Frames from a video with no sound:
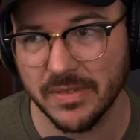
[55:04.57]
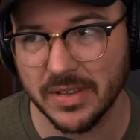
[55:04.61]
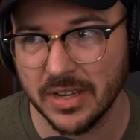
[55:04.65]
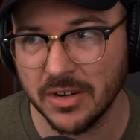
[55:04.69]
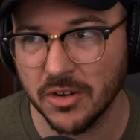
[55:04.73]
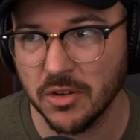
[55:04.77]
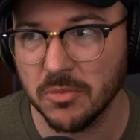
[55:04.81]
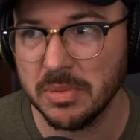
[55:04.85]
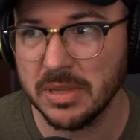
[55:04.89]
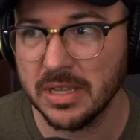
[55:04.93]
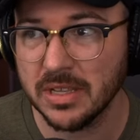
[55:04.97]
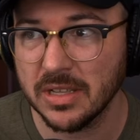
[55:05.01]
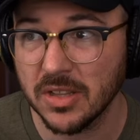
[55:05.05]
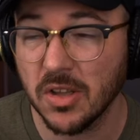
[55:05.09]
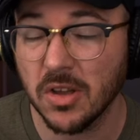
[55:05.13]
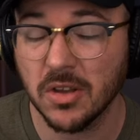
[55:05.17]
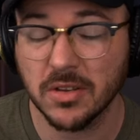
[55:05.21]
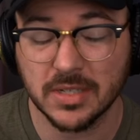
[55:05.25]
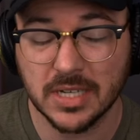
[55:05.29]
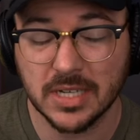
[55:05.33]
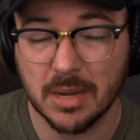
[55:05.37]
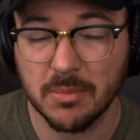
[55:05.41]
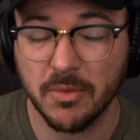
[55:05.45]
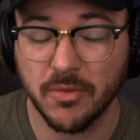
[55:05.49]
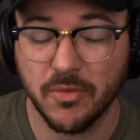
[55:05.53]
It'll be a long
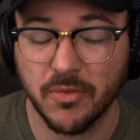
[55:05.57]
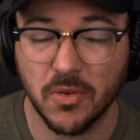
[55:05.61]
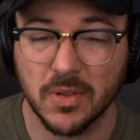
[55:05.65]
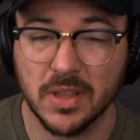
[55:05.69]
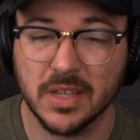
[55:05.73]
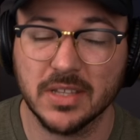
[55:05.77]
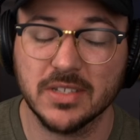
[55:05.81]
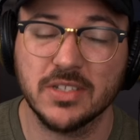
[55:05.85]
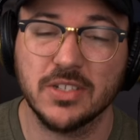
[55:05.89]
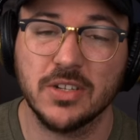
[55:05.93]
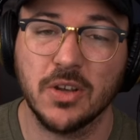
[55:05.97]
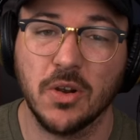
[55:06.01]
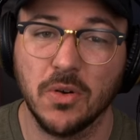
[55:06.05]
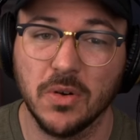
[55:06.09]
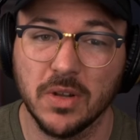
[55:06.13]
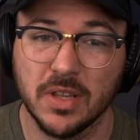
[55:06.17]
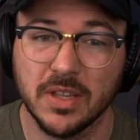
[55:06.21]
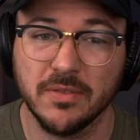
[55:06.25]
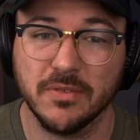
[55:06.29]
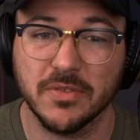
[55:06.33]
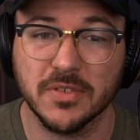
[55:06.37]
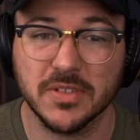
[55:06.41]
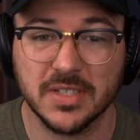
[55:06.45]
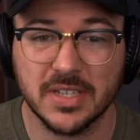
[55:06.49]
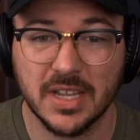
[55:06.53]
time before that's totally
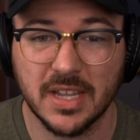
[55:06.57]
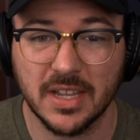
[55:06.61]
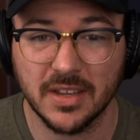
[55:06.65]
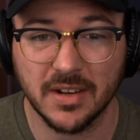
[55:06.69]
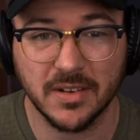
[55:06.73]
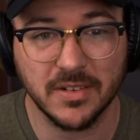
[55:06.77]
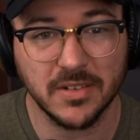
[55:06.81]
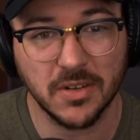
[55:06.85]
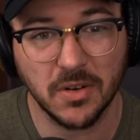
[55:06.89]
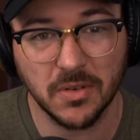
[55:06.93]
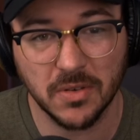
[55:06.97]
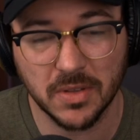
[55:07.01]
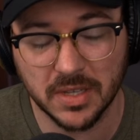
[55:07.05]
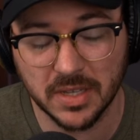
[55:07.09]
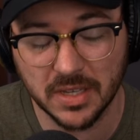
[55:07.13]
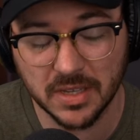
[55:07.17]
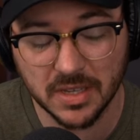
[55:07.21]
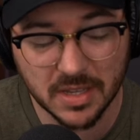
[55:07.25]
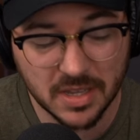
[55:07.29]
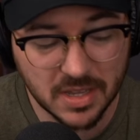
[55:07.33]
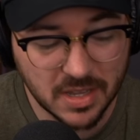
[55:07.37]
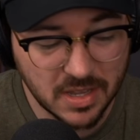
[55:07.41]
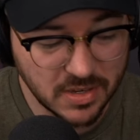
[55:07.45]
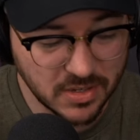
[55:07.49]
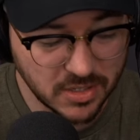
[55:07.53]
forsaken and totally
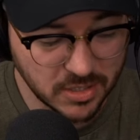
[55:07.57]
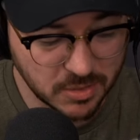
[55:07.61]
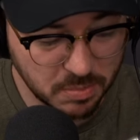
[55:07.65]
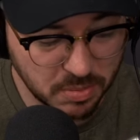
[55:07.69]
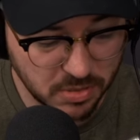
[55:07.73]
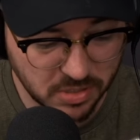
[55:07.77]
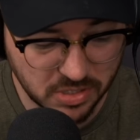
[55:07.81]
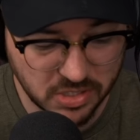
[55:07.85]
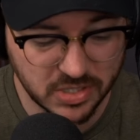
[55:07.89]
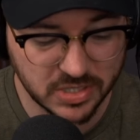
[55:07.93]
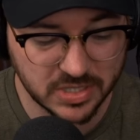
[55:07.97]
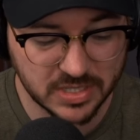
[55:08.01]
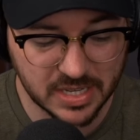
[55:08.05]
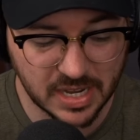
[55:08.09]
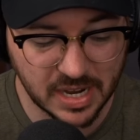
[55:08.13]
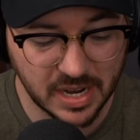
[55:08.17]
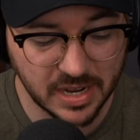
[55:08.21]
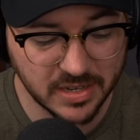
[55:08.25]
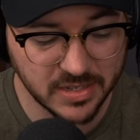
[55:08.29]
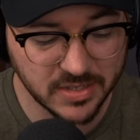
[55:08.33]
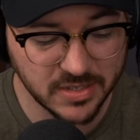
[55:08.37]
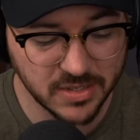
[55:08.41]
just pushed aside.